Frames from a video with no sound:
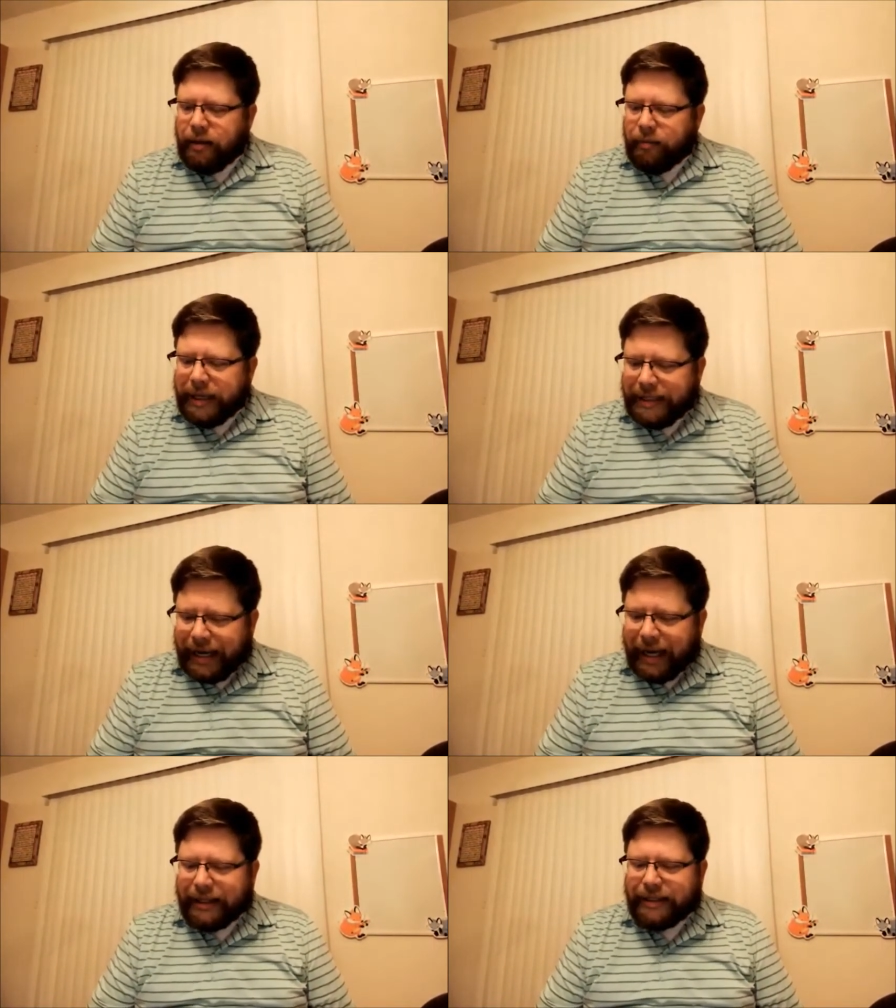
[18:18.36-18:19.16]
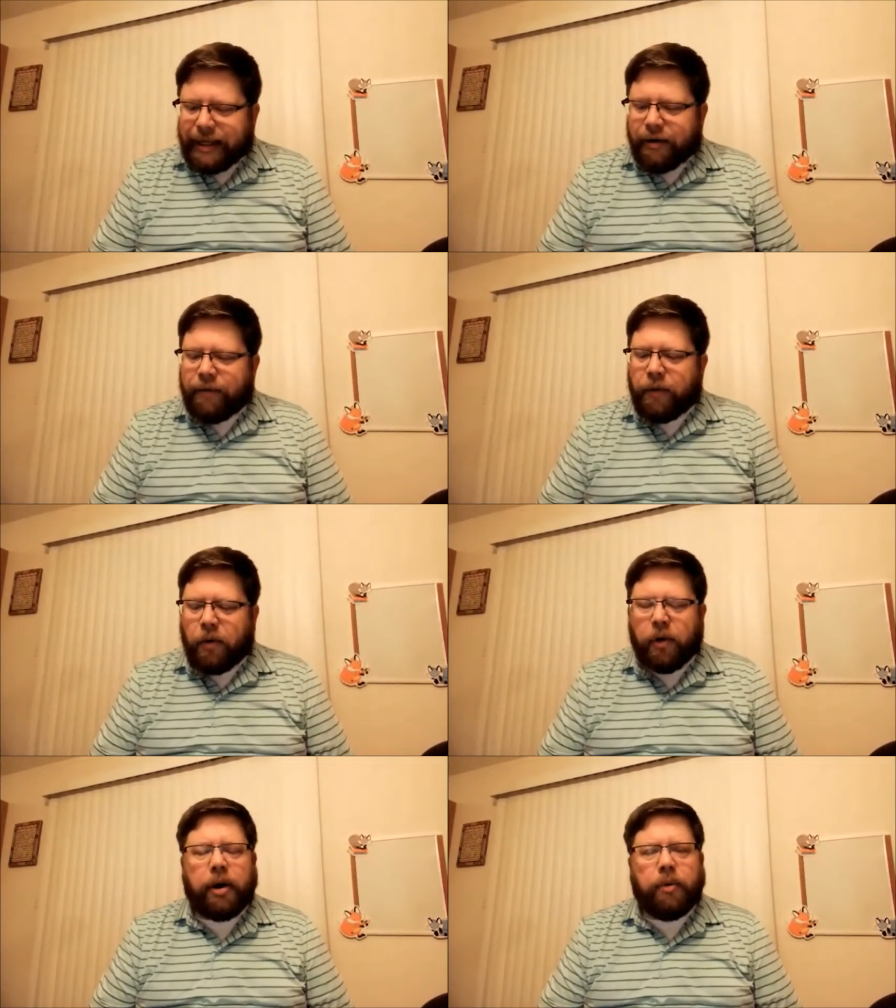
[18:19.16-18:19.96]
Be zealous,
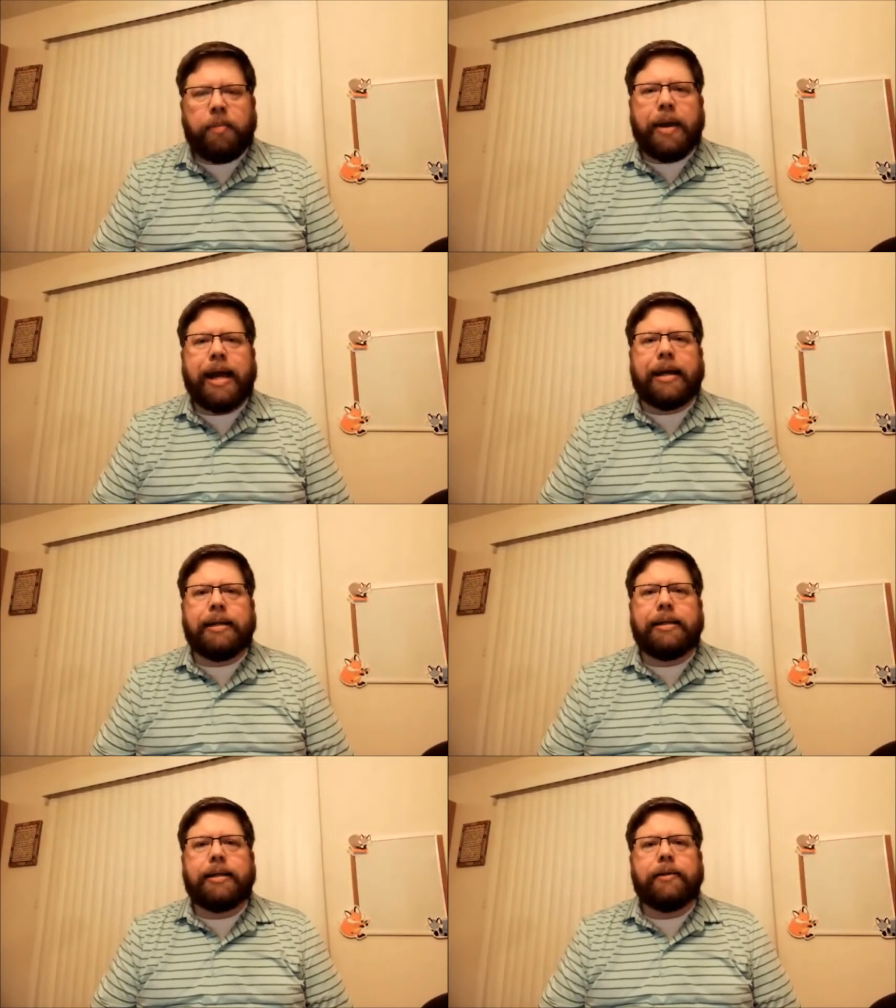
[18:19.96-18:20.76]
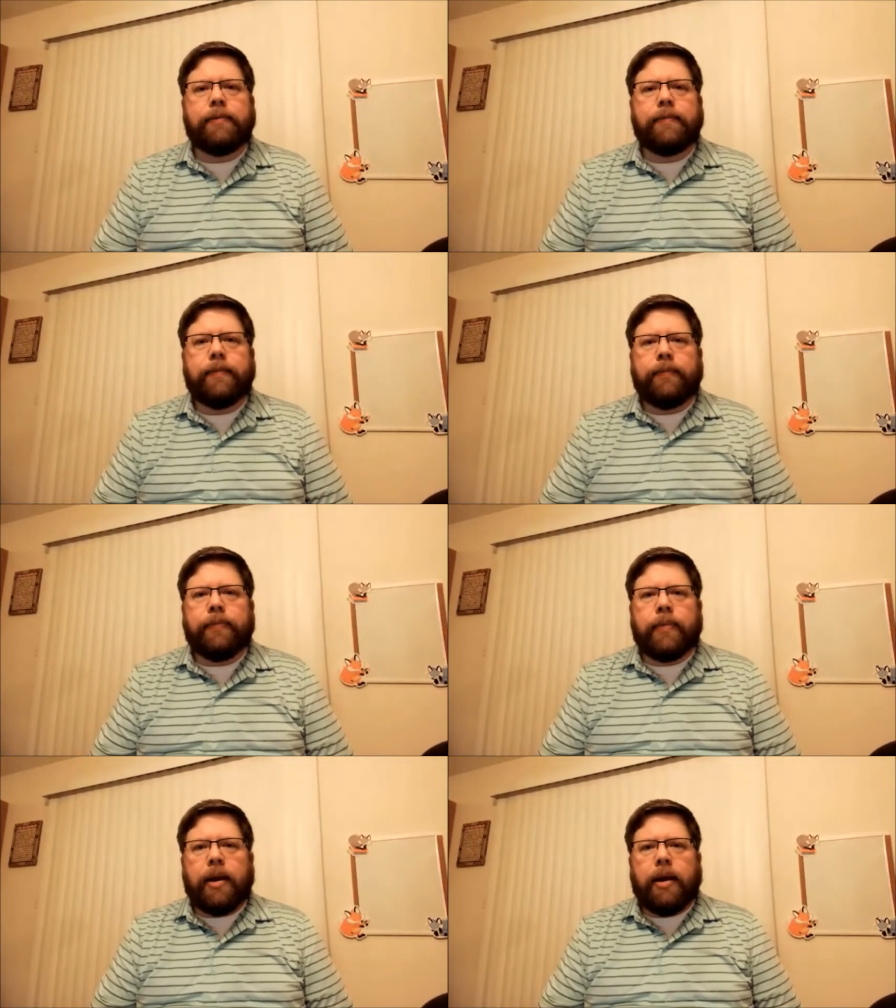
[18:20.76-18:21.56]
therefore, and repent.
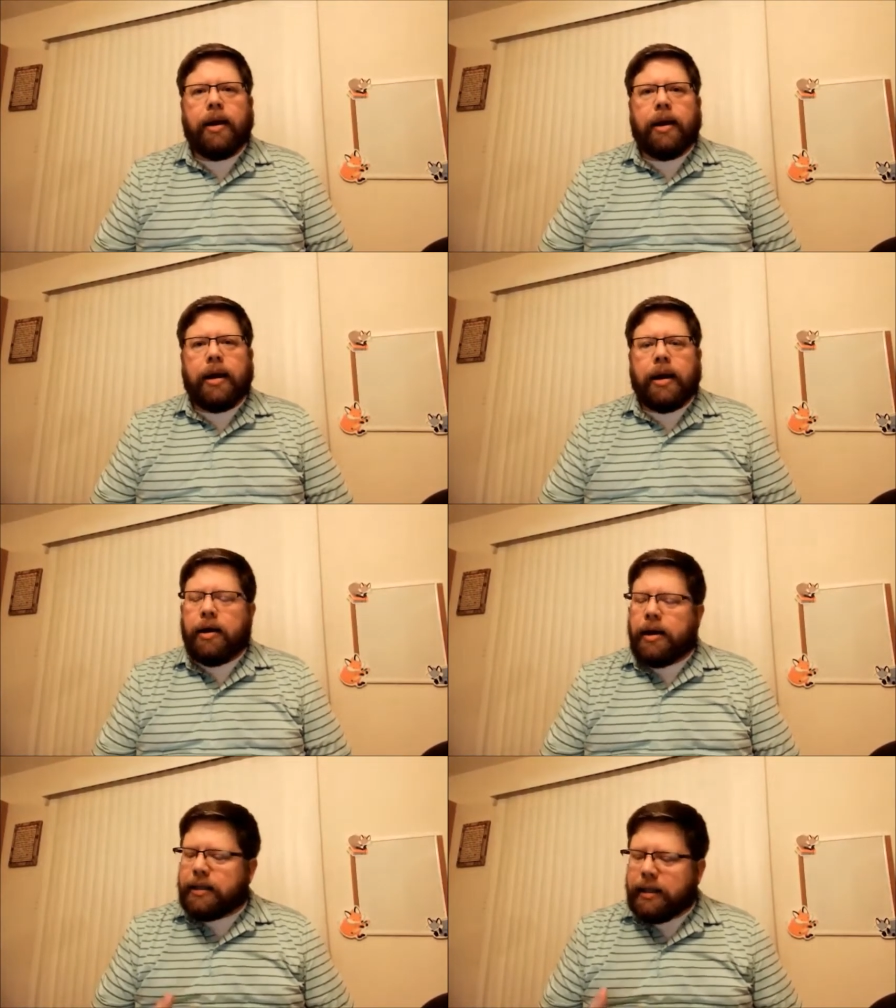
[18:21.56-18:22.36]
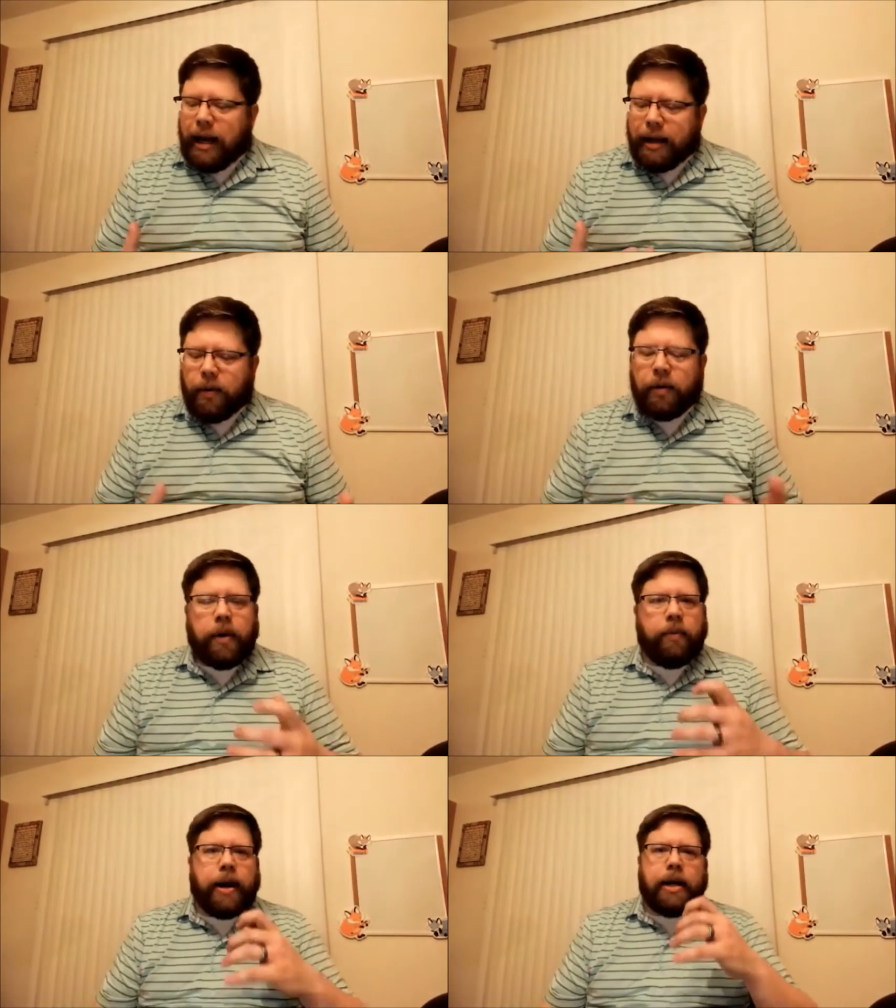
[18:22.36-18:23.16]
You know, it's like when
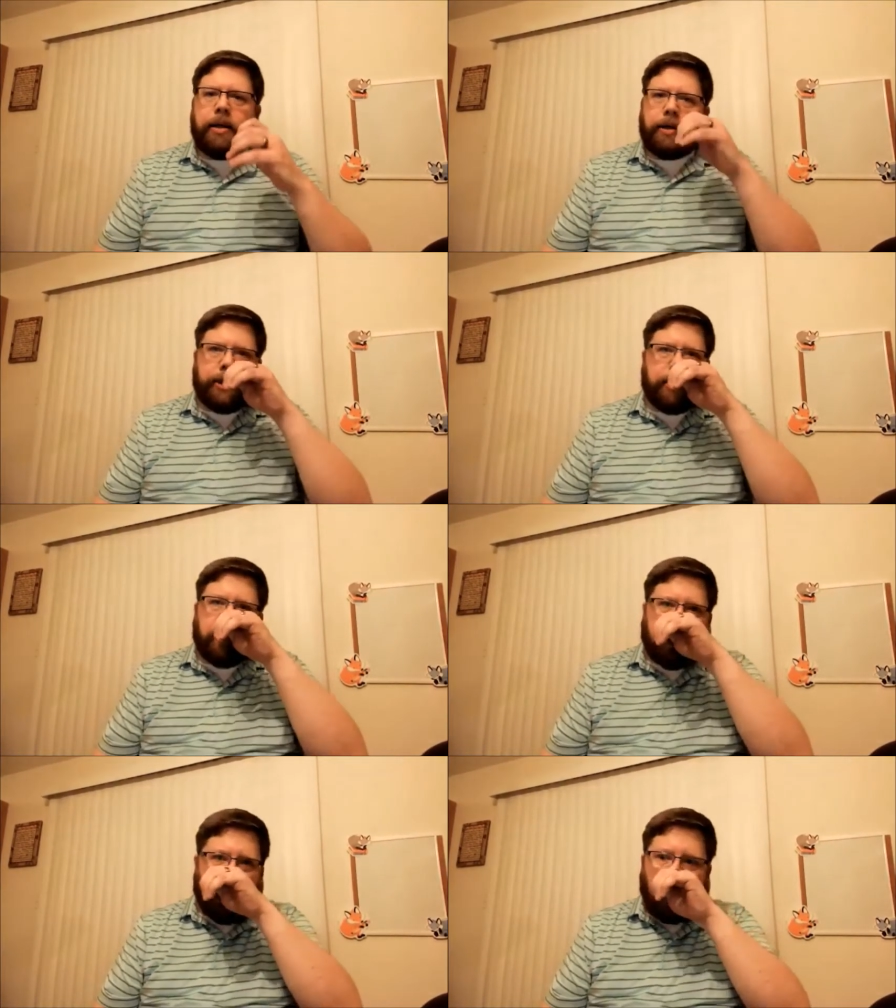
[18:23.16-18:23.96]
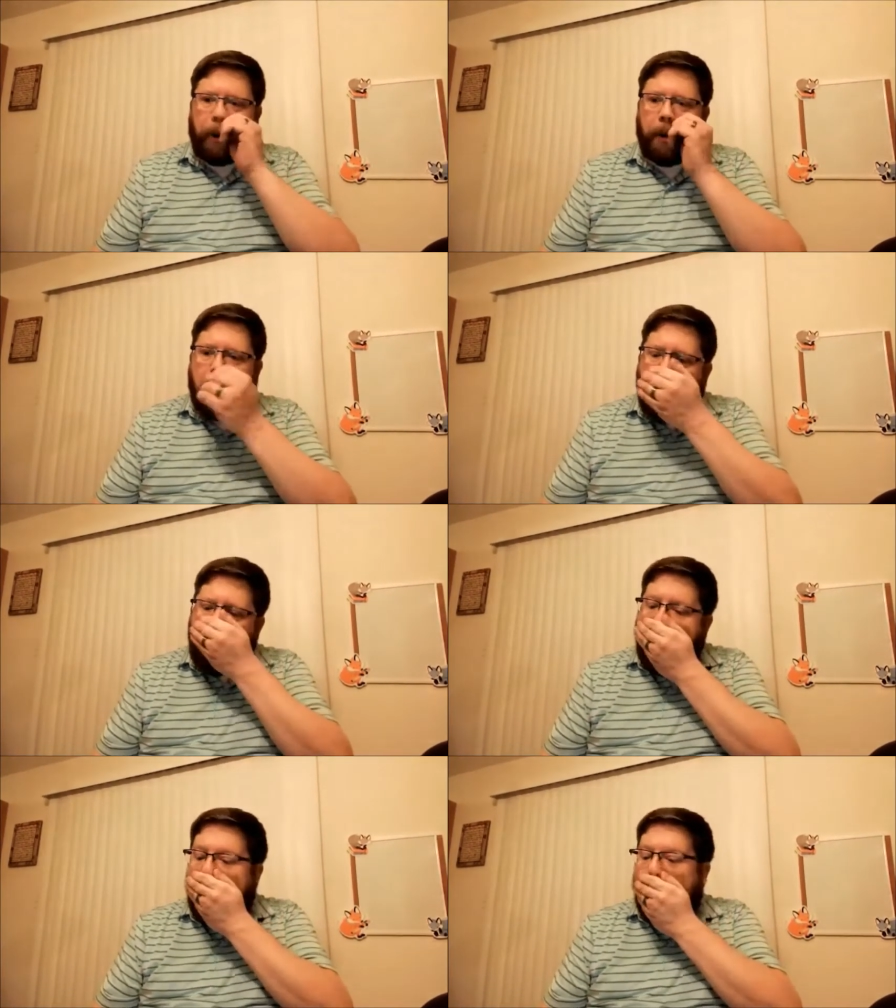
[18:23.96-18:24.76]
we raise our children
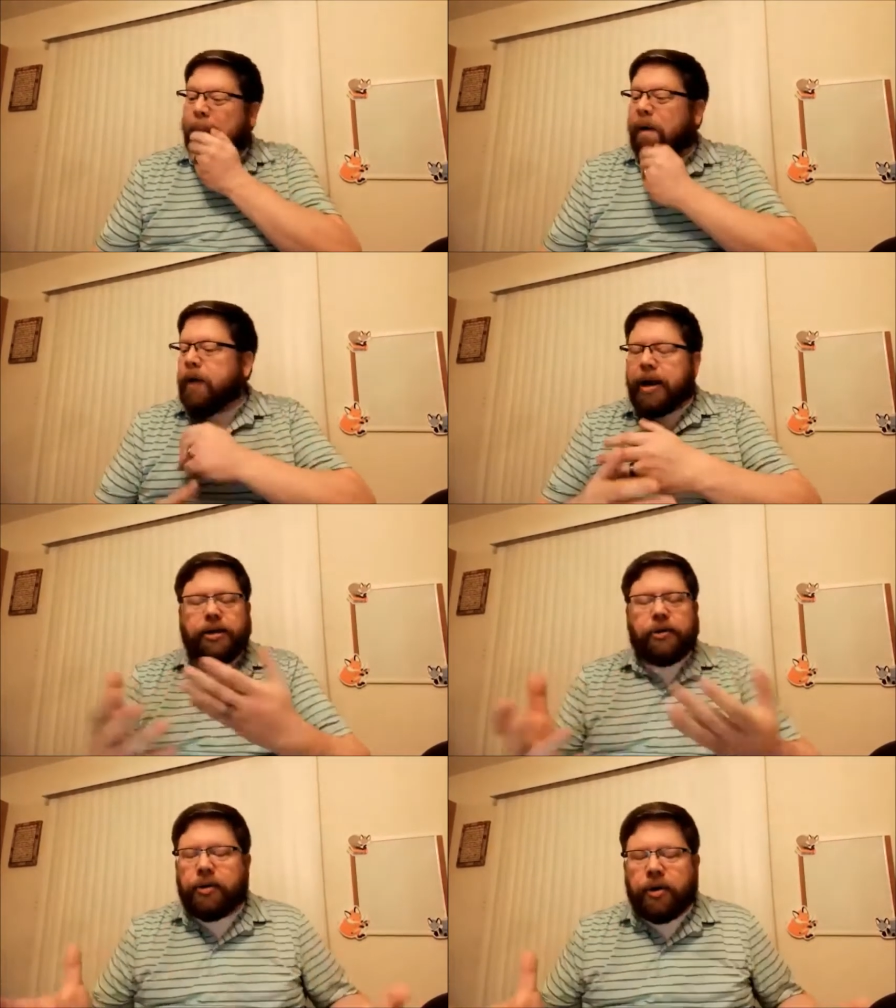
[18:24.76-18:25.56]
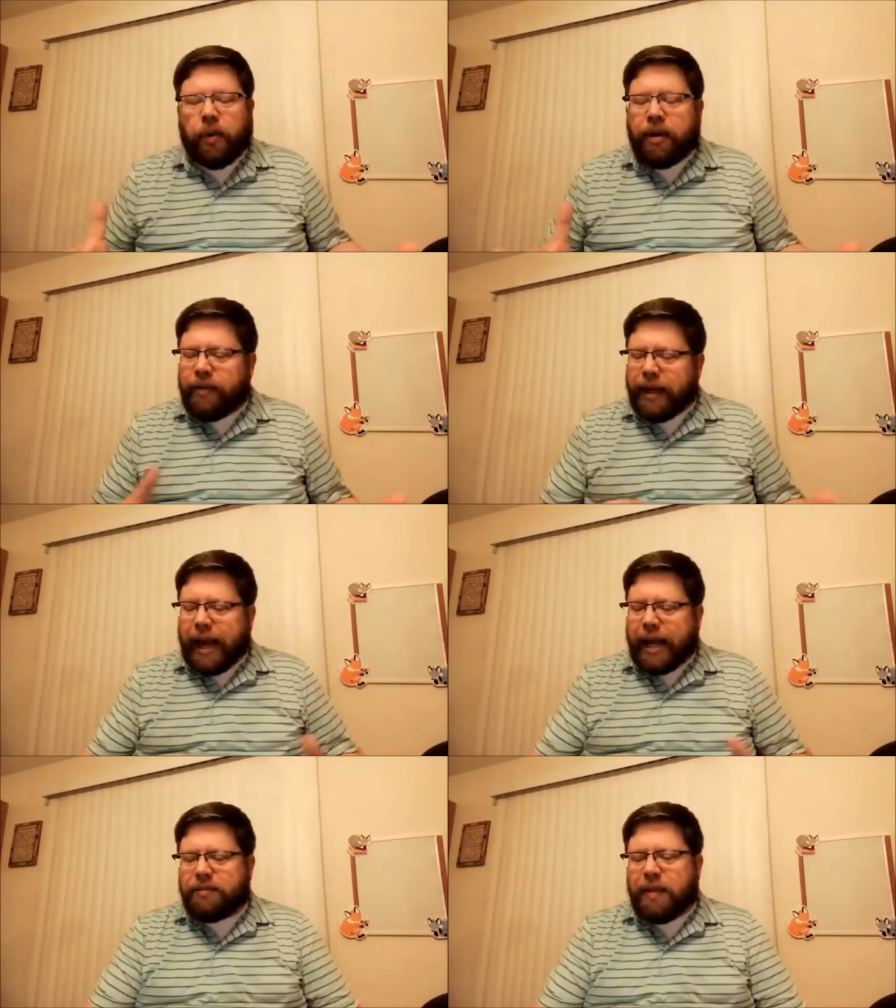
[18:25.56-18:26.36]
or grandchildren or whatever the
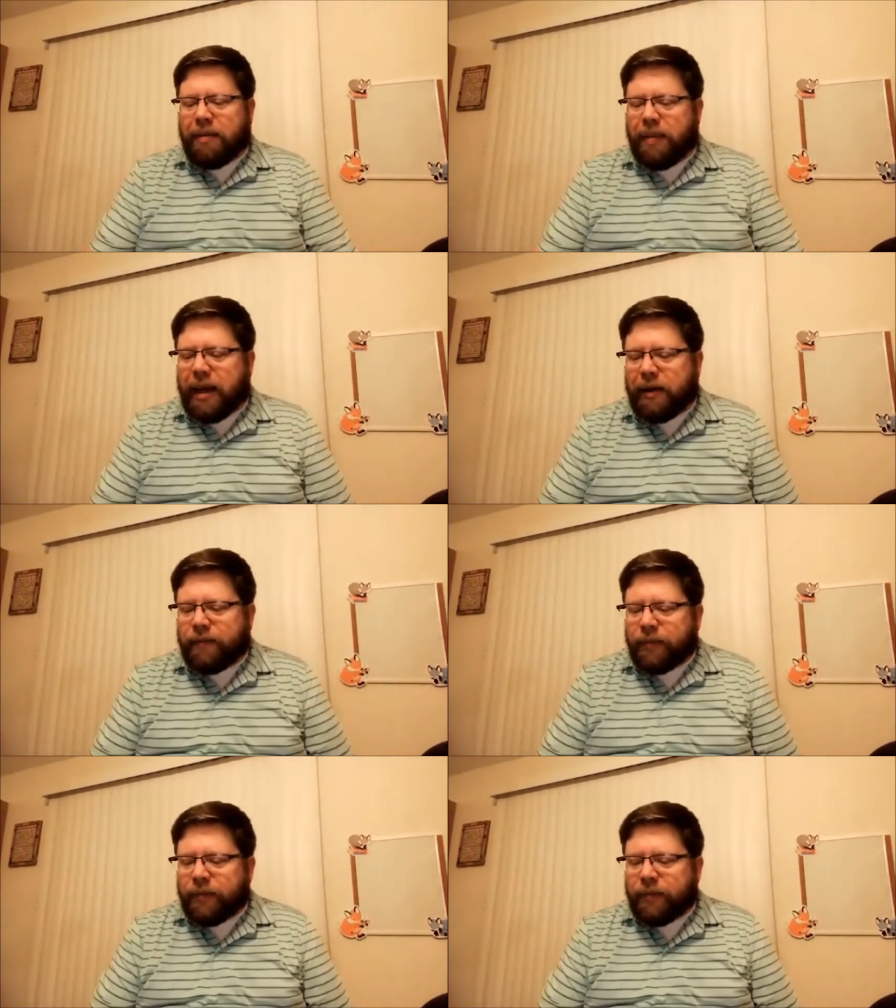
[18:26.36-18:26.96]
case may be.